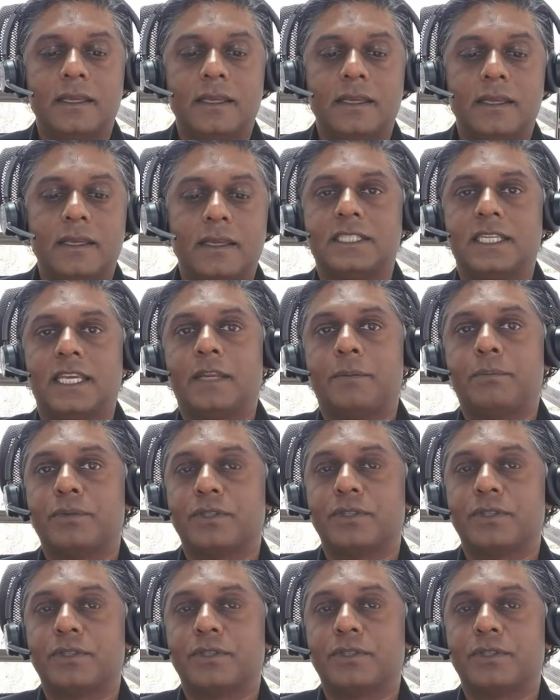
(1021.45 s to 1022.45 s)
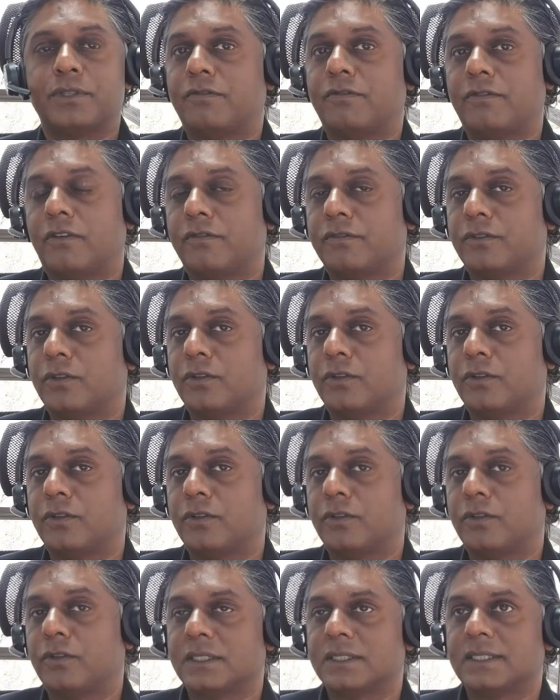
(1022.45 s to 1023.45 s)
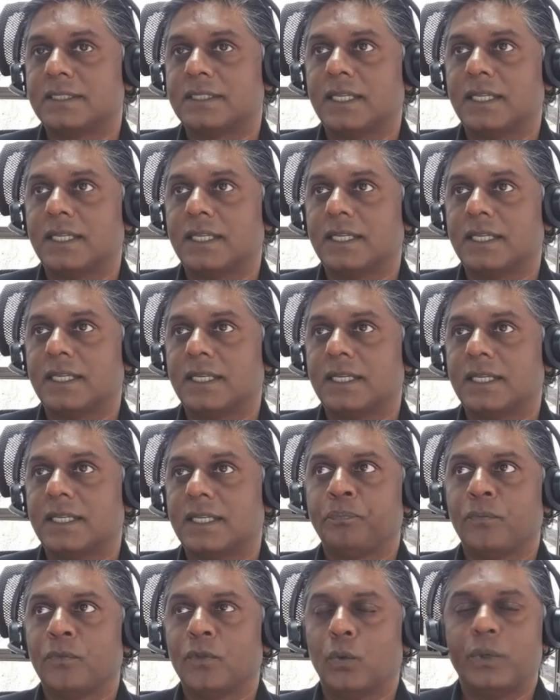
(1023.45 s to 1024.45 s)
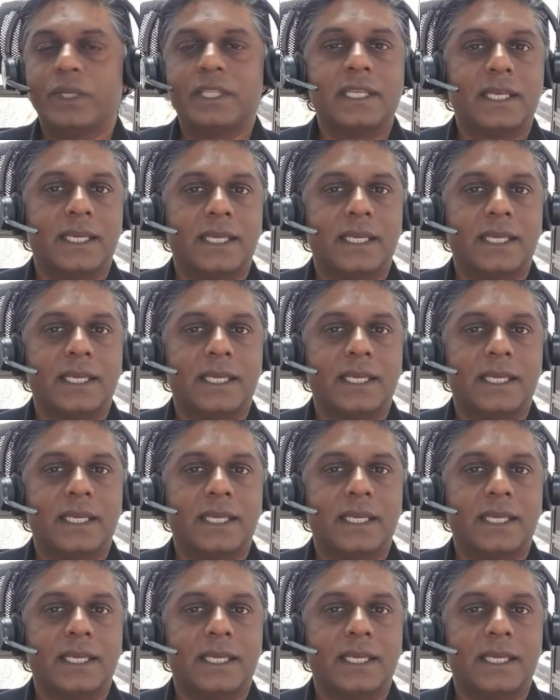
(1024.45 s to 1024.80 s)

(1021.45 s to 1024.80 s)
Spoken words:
68% of those workers are saying, "We think